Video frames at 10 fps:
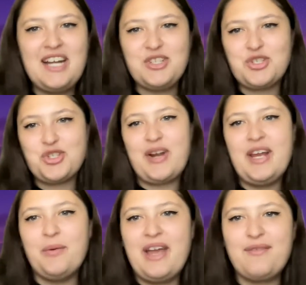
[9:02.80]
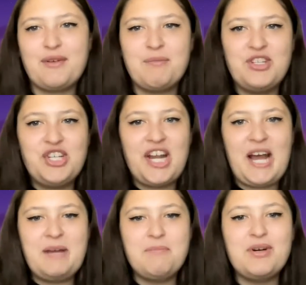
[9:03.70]
of stray away from the
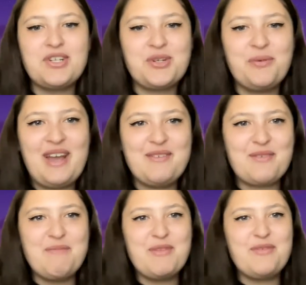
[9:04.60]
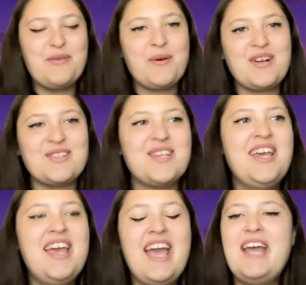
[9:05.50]
Jedi and push away from the Force.
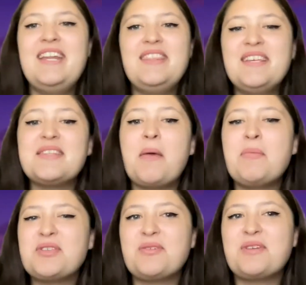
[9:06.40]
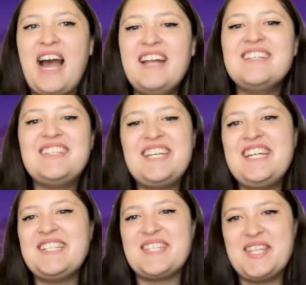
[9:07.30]
And this episode kind of
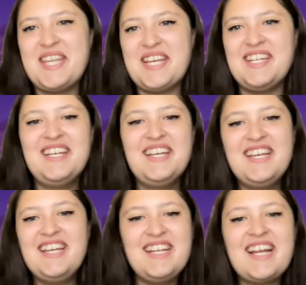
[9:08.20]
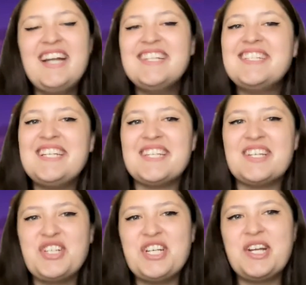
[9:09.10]
teased that. It kind of teased
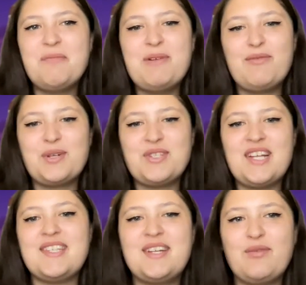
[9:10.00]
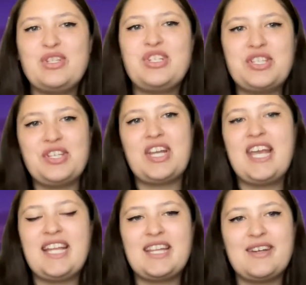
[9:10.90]
that she could have been Force sensitive when she's
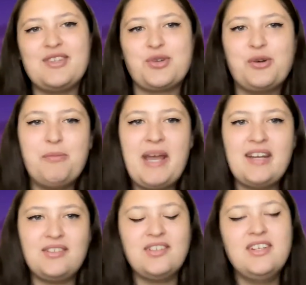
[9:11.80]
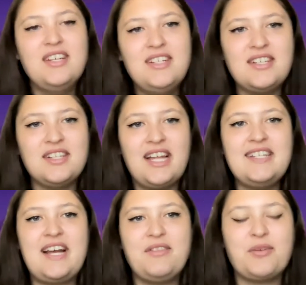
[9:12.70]
looking at the control panel to
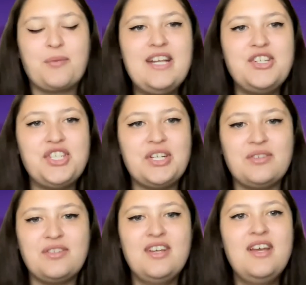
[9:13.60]
let down the ray shield.